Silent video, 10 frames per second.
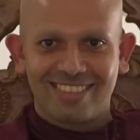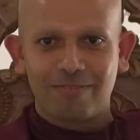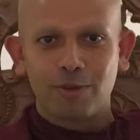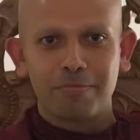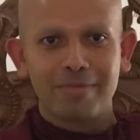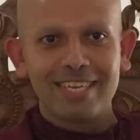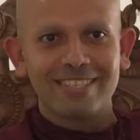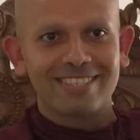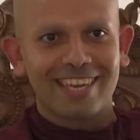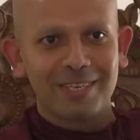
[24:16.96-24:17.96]
I've got
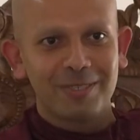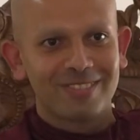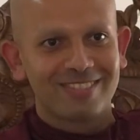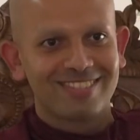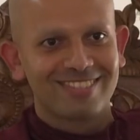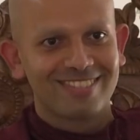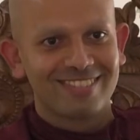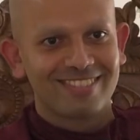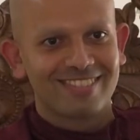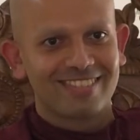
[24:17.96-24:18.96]
means now.
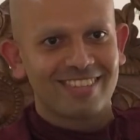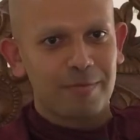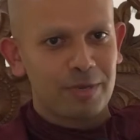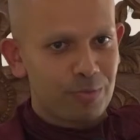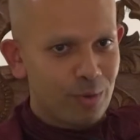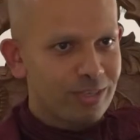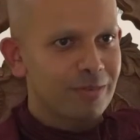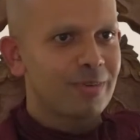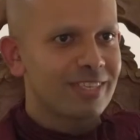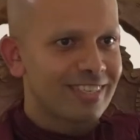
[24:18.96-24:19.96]
I'm an
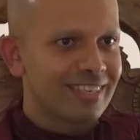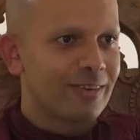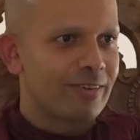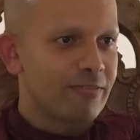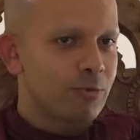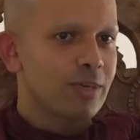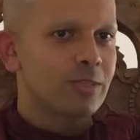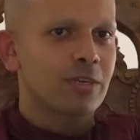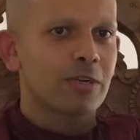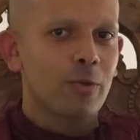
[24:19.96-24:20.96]
important person now.
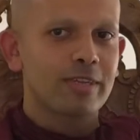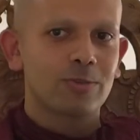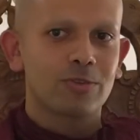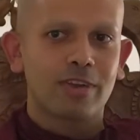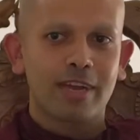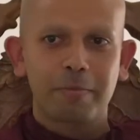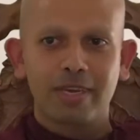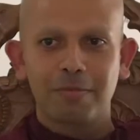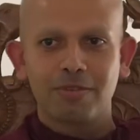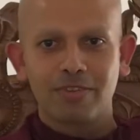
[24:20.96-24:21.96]
Everyone's on a quest to try and
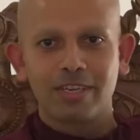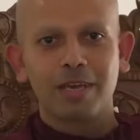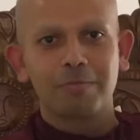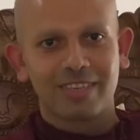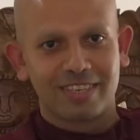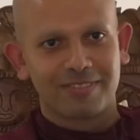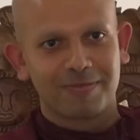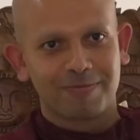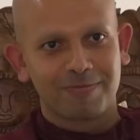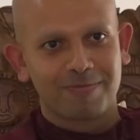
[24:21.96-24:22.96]
become a VIP
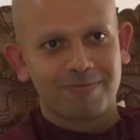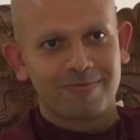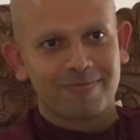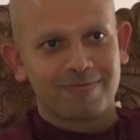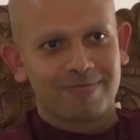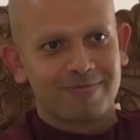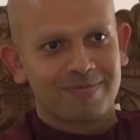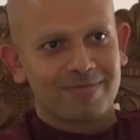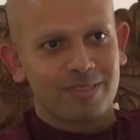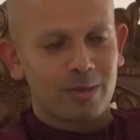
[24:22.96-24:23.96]

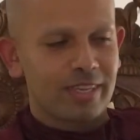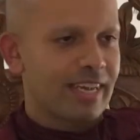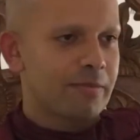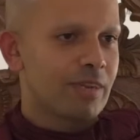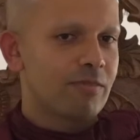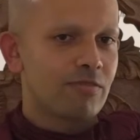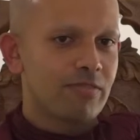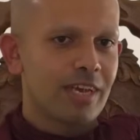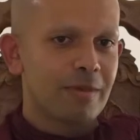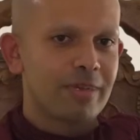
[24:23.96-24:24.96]
so they can live a
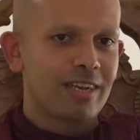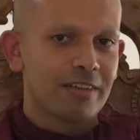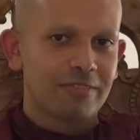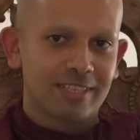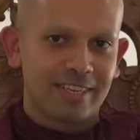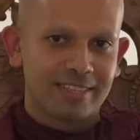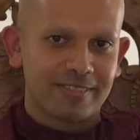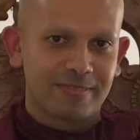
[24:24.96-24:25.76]
VIP lifestyle.